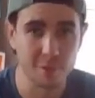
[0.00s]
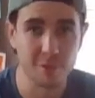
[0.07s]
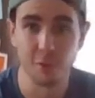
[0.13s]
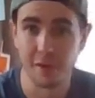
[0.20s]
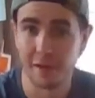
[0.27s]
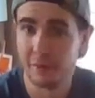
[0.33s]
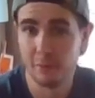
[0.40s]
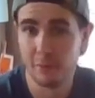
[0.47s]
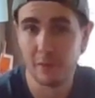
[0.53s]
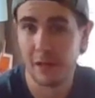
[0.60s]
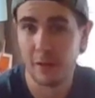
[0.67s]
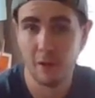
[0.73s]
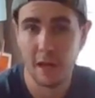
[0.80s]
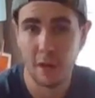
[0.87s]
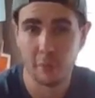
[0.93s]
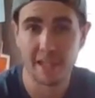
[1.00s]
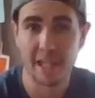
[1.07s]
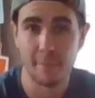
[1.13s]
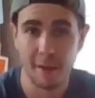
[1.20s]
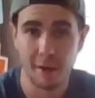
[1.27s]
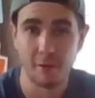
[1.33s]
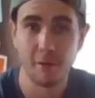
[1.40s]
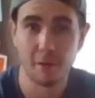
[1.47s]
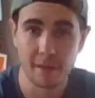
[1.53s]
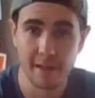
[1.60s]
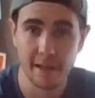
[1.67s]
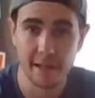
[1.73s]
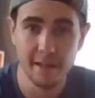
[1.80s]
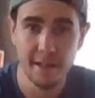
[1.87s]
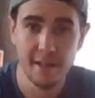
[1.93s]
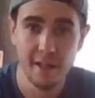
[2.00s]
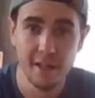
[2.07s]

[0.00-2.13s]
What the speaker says: with how it came out, okay?